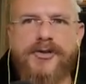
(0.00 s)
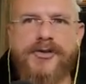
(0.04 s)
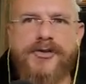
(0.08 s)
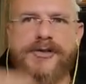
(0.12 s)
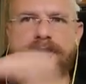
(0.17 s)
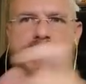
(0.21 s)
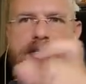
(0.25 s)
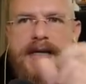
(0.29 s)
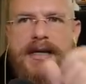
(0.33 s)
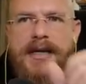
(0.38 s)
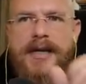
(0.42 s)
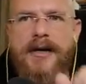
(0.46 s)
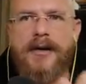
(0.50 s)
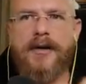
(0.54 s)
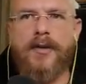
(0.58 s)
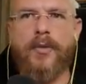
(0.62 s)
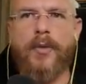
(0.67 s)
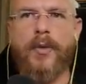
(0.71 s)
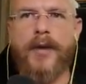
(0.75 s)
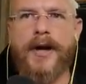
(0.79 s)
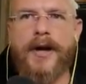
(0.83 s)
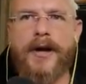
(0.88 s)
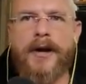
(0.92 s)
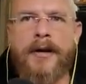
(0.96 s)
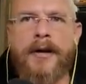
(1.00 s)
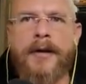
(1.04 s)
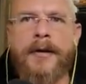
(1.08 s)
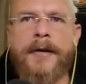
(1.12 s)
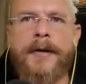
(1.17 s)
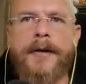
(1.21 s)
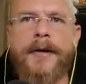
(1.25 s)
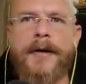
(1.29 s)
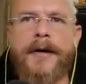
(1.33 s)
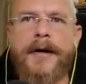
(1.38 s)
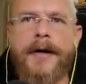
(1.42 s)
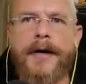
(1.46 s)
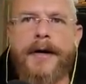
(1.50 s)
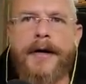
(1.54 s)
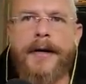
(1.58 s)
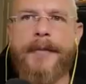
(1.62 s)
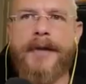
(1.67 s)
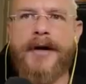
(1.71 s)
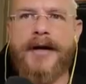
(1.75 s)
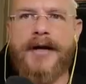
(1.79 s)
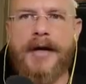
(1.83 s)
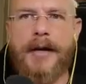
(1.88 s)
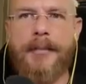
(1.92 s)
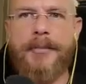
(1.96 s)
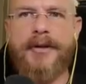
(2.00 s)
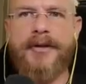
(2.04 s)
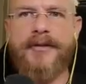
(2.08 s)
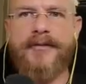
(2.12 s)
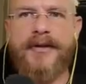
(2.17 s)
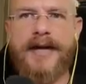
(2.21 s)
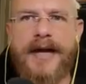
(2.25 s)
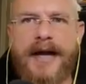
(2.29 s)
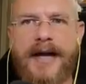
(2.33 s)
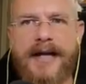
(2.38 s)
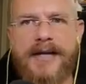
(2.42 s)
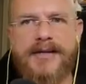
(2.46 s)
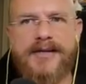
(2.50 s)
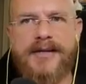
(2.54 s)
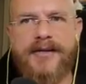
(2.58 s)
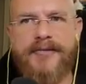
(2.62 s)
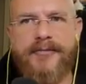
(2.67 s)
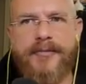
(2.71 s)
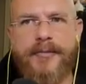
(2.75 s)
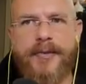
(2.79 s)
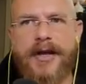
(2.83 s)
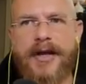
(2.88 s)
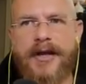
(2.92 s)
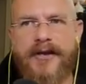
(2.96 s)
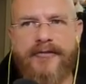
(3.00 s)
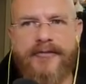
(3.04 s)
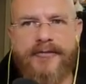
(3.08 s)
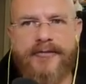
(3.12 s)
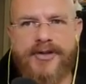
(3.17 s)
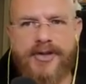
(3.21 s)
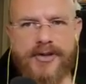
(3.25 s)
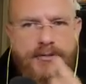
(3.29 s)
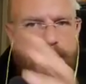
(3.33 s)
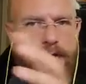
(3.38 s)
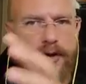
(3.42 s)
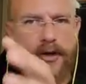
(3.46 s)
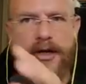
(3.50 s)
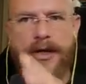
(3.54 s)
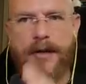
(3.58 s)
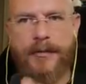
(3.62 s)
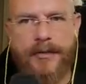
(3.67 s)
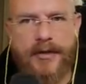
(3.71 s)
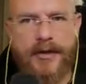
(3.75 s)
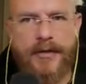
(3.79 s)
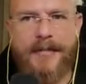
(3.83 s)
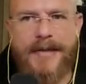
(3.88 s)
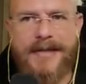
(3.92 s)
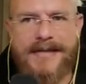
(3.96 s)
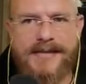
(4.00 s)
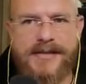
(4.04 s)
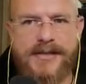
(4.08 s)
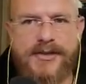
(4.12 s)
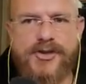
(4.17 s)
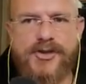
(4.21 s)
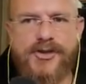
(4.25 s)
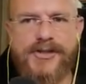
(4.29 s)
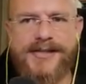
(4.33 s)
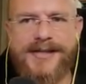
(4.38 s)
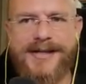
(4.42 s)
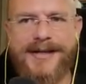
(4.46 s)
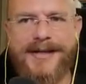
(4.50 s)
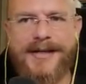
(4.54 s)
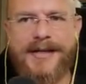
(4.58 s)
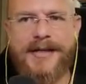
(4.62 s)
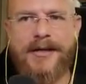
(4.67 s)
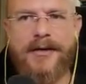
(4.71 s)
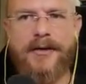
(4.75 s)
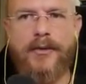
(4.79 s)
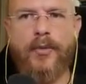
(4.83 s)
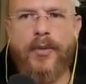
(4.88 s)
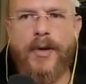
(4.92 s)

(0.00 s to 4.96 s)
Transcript: You'll see here where a couple of guys have just put a couple of messages on here.